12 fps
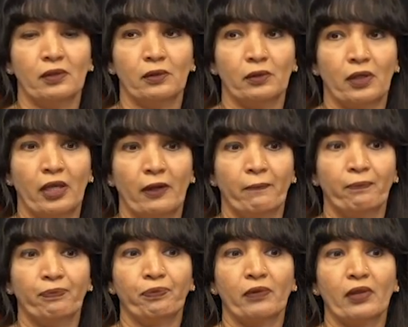Okay.
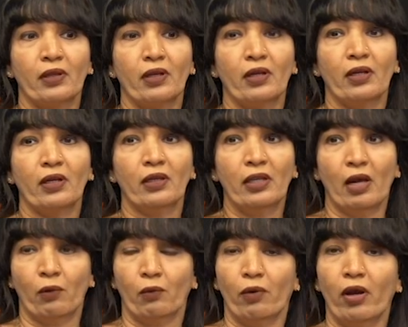
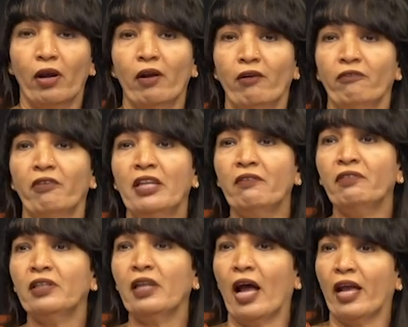Now,
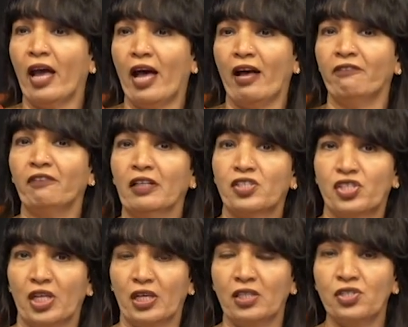whenever I have a
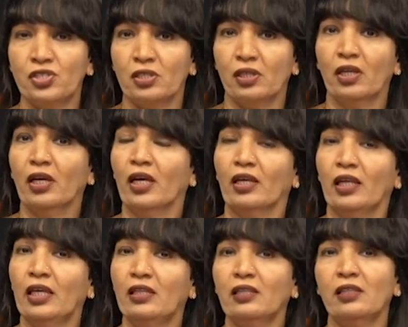change,
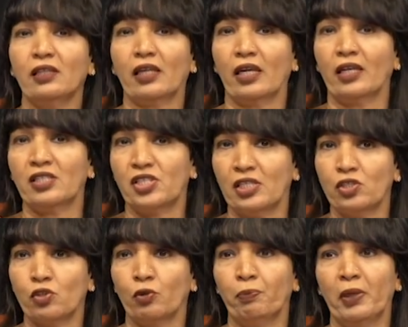either the
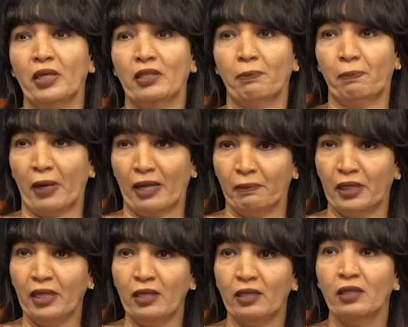change could be in the
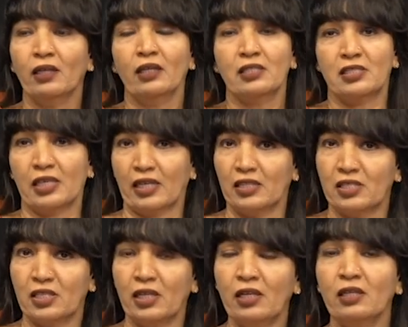primary,
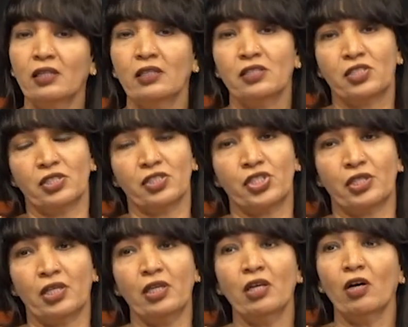secondary,
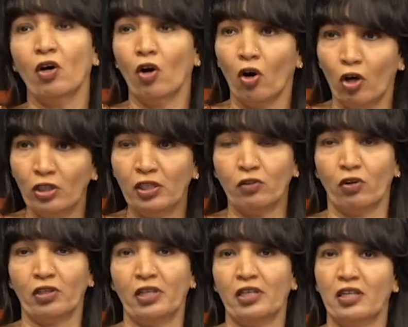tertiary or the
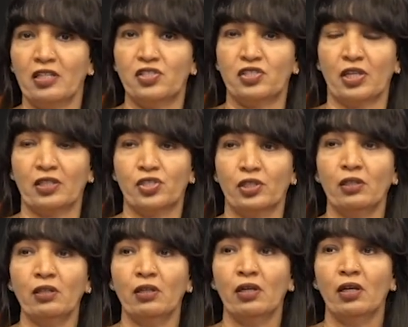quaternary structure